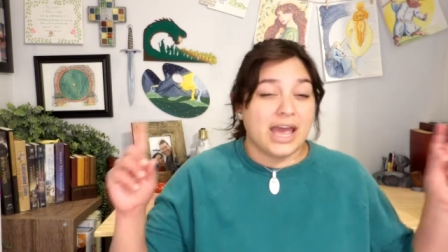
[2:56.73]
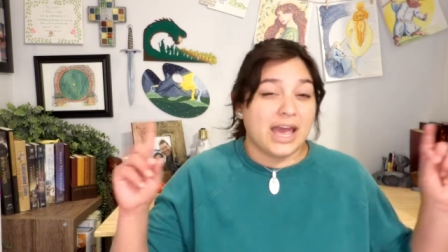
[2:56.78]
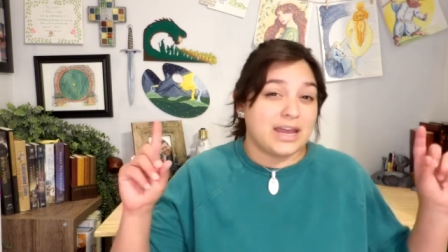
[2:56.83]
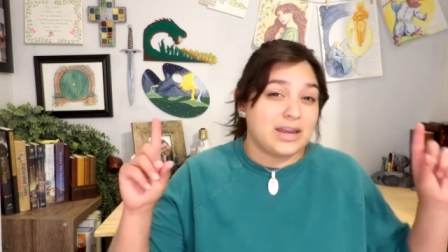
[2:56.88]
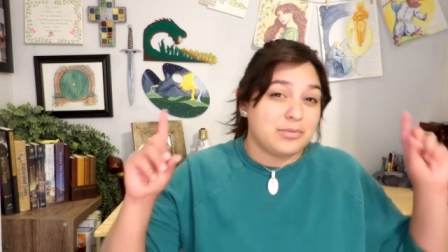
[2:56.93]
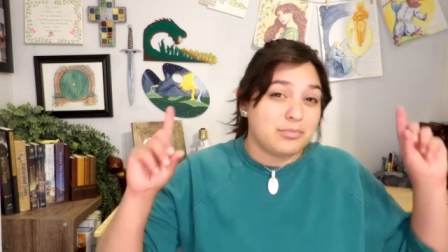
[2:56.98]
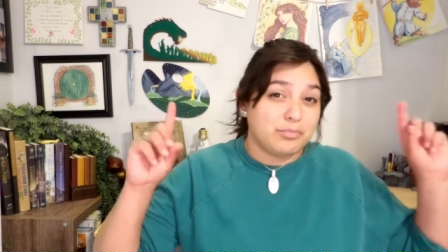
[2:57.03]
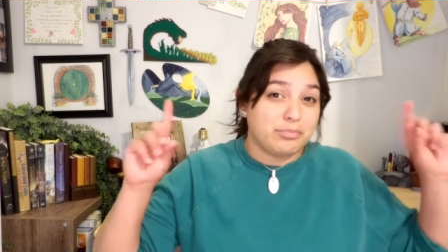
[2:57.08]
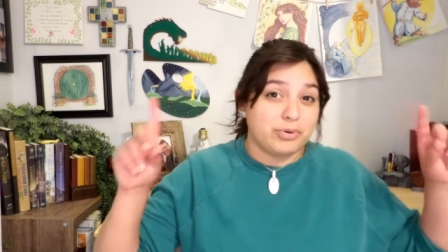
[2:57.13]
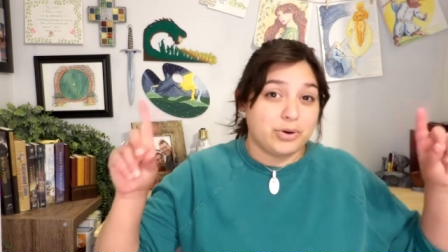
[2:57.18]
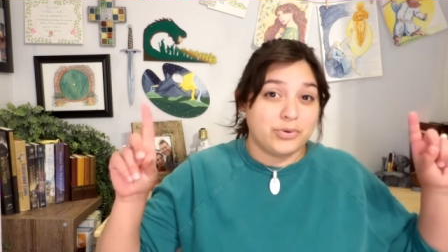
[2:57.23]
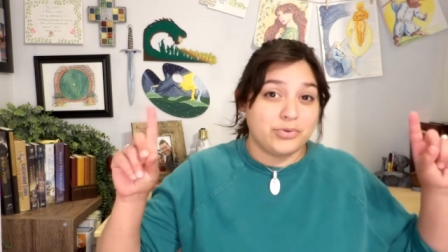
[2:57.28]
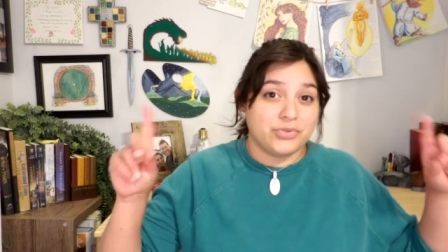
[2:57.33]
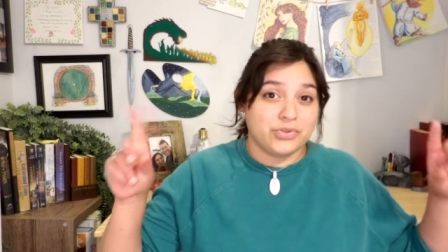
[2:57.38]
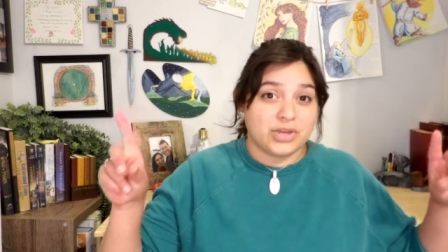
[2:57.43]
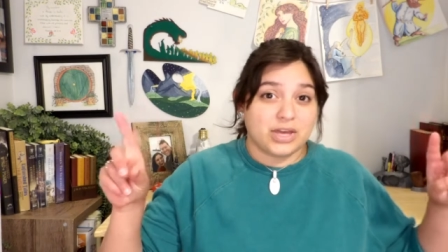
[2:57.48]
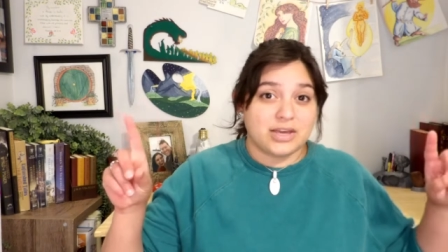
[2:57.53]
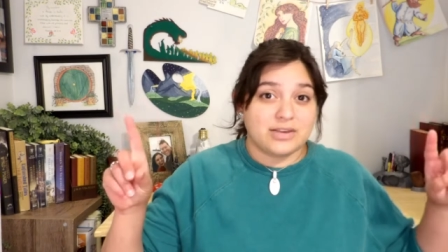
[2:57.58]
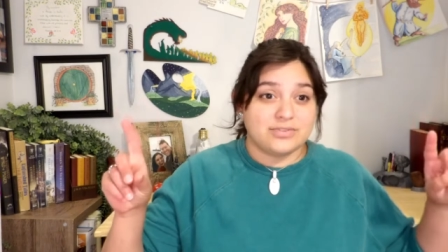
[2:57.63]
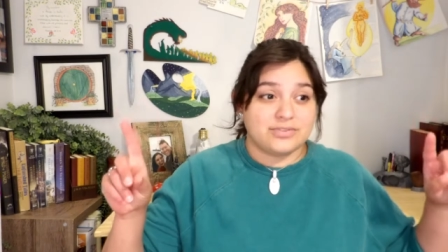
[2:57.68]
And in
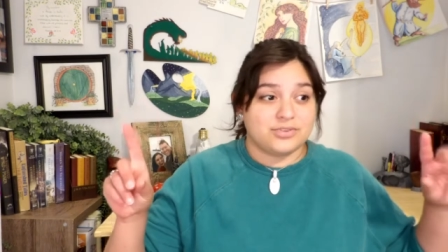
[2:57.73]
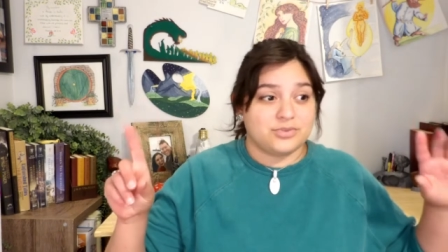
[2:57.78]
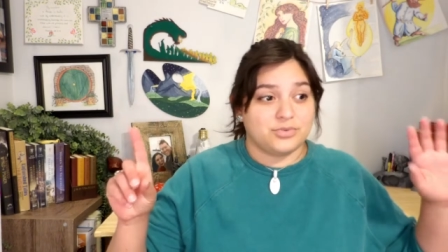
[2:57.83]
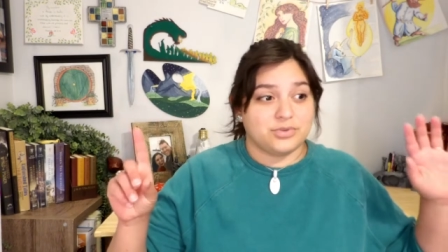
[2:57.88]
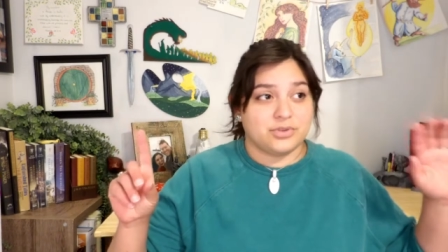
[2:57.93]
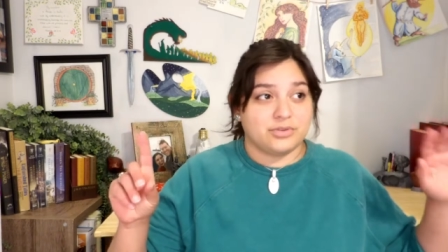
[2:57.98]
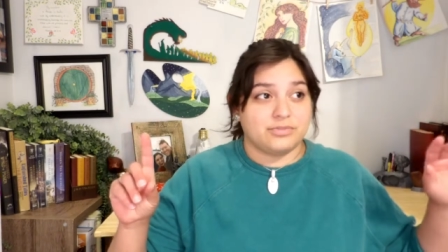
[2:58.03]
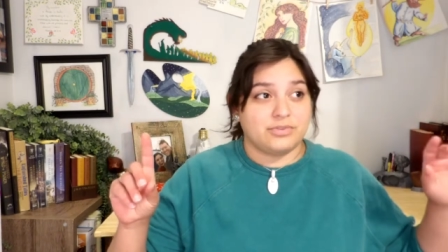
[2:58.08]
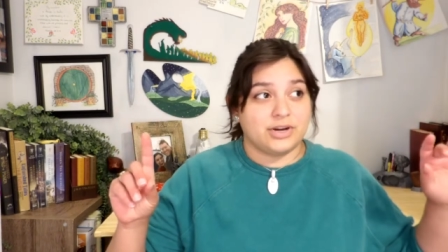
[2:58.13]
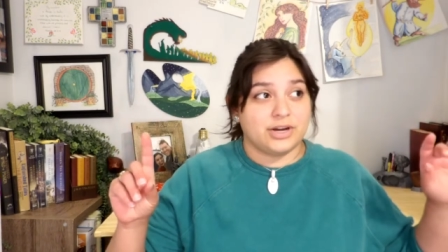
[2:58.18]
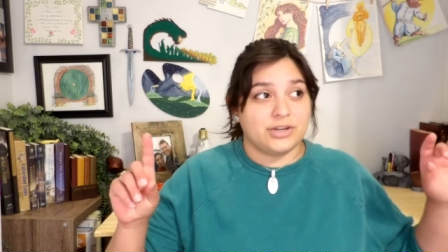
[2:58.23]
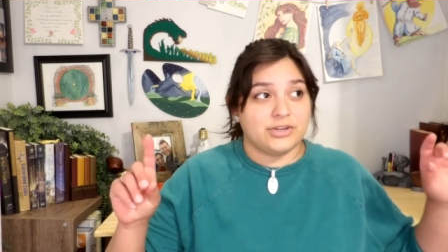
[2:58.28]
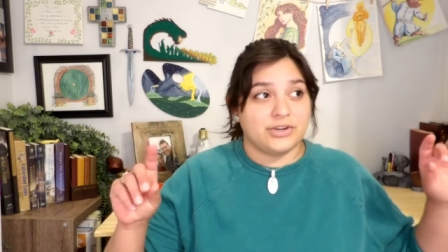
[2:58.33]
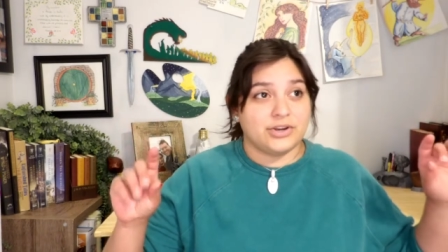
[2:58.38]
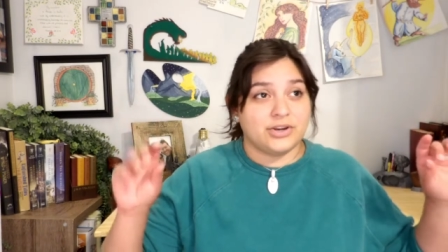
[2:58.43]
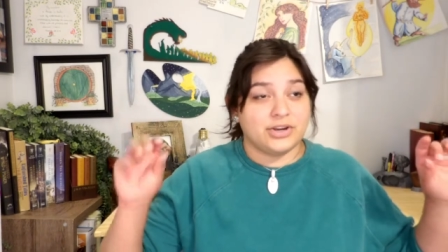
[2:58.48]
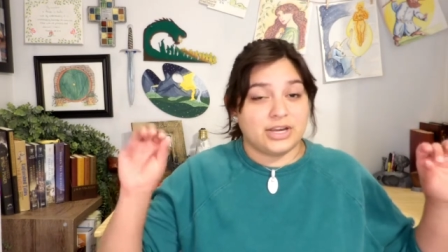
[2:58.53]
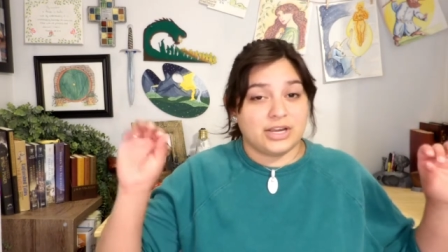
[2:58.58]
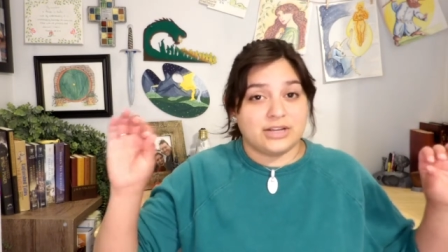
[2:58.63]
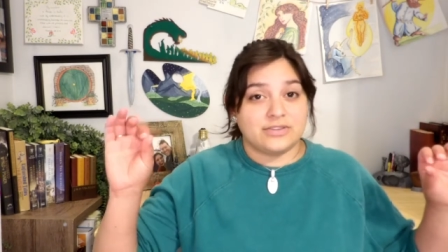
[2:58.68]
both cases, with the
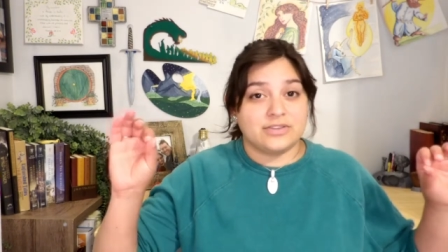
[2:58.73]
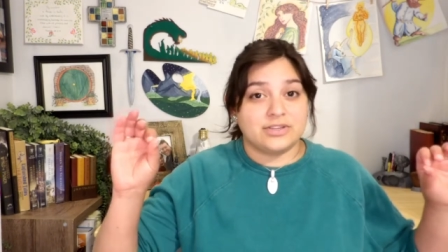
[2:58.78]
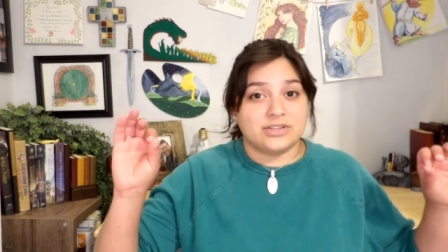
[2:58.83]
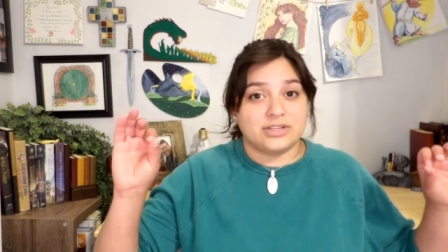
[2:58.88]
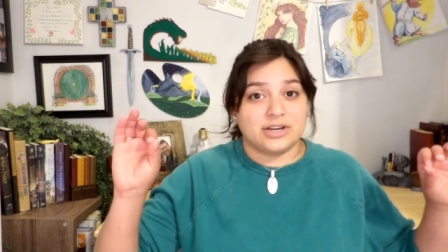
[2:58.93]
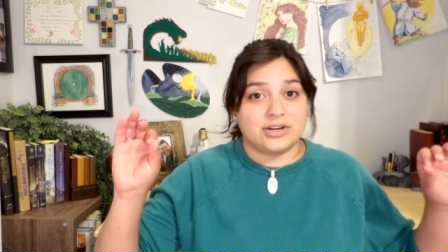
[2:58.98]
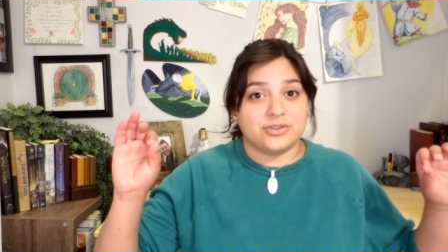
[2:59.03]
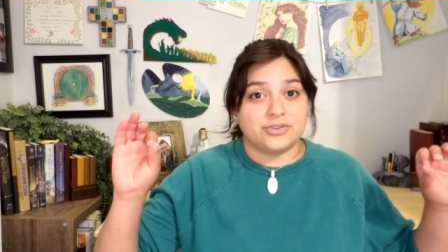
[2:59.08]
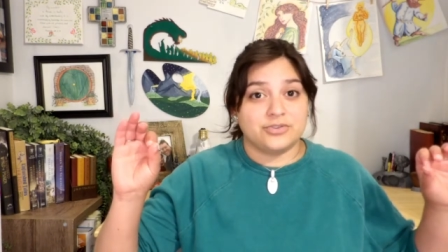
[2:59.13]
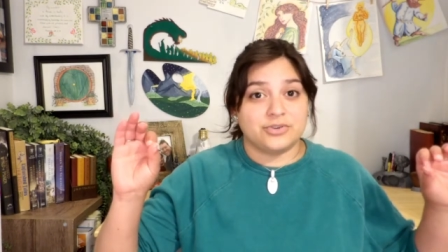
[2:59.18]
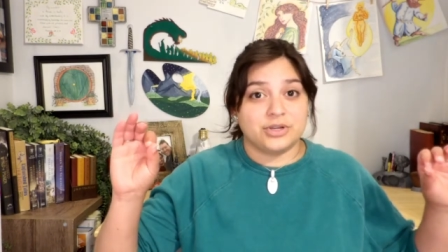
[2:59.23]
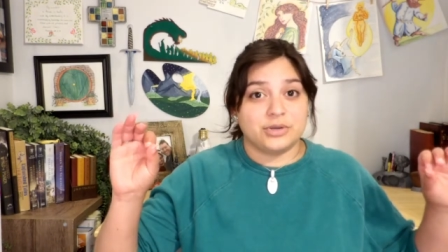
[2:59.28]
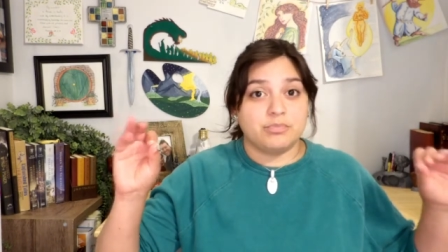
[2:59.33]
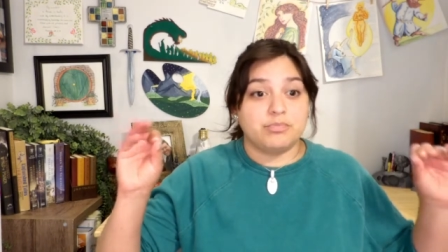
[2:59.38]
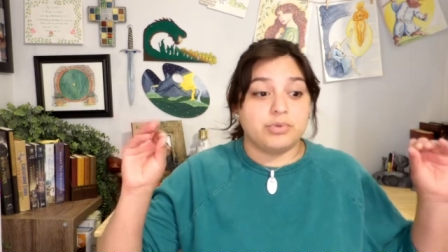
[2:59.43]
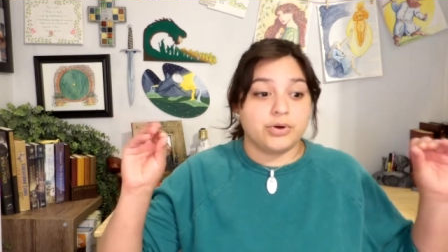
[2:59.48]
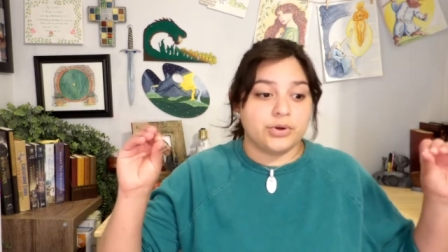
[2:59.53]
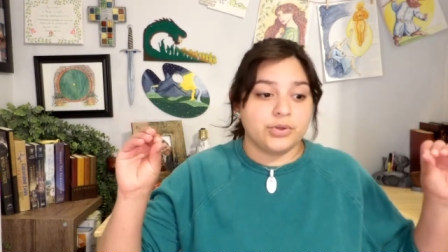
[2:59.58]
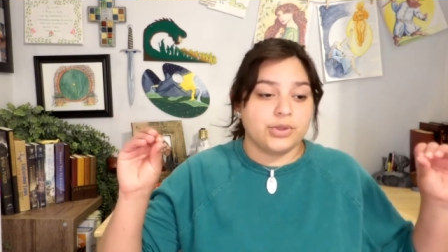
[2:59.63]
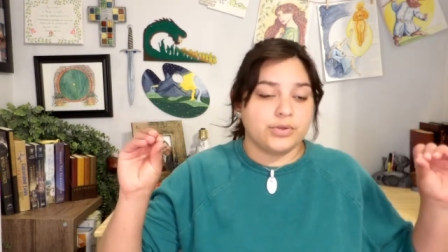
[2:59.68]
Vanyar and the Teleri,
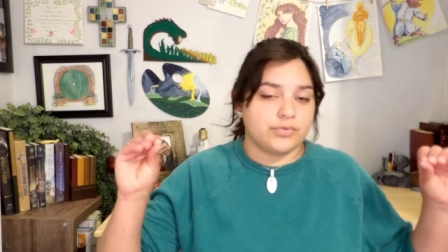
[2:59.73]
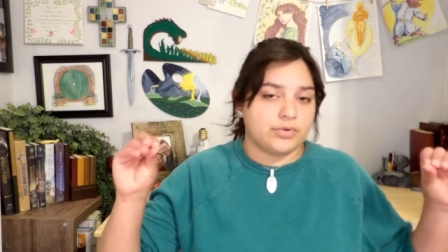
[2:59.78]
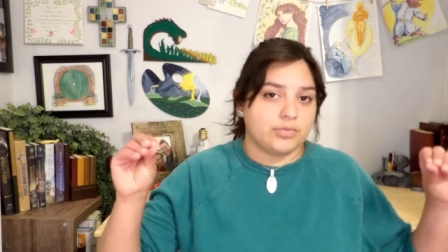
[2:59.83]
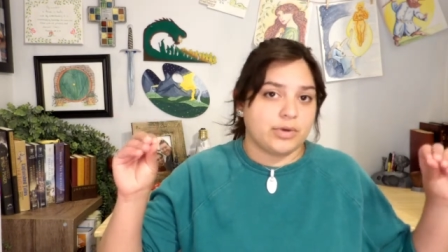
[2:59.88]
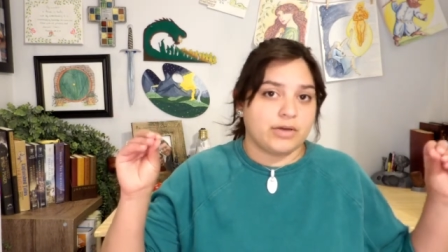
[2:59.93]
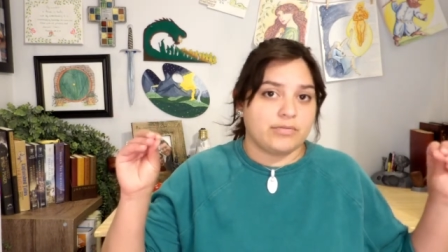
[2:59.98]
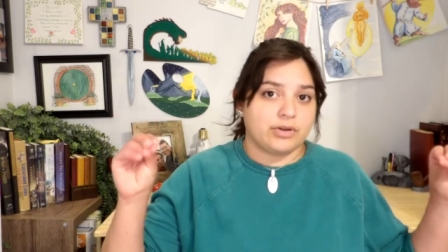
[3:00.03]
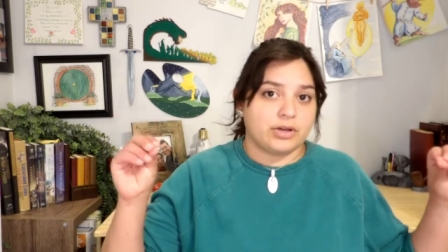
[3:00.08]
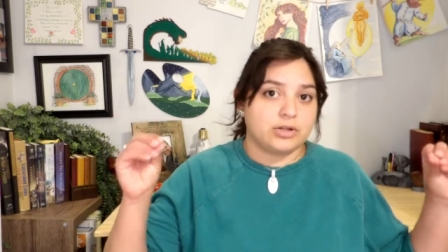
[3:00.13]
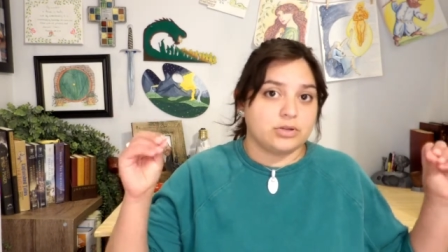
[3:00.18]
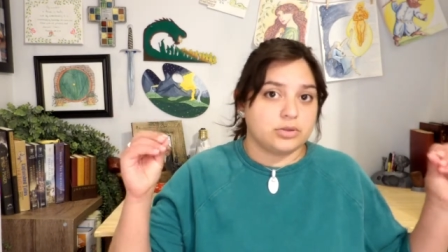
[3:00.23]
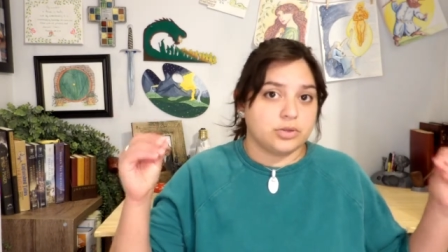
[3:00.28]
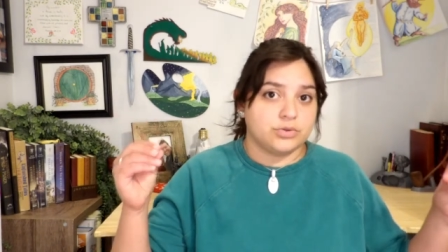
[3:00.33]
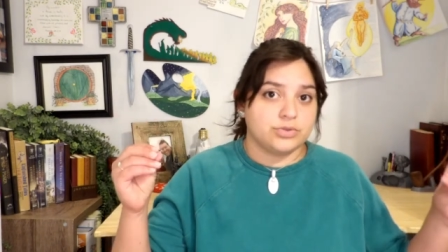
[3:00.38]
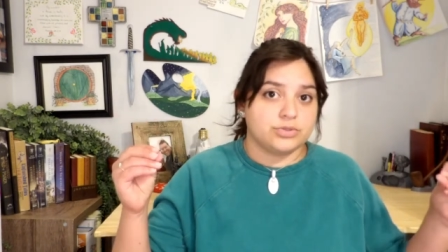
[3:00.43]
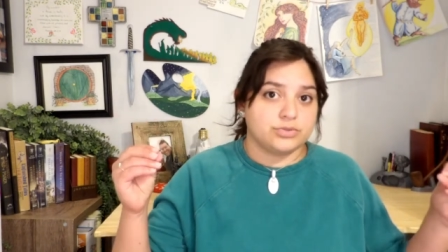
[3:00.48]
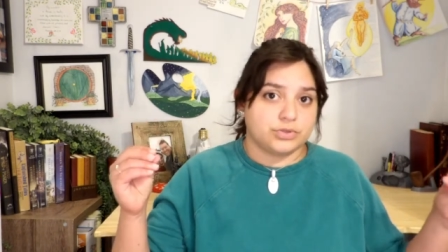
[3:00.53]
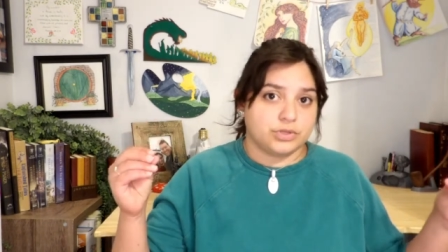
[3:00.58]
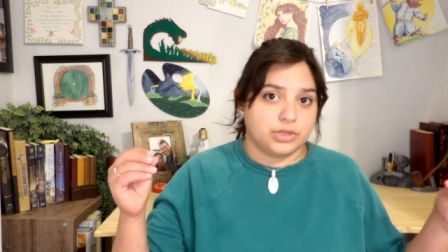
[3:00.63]
both of them have a close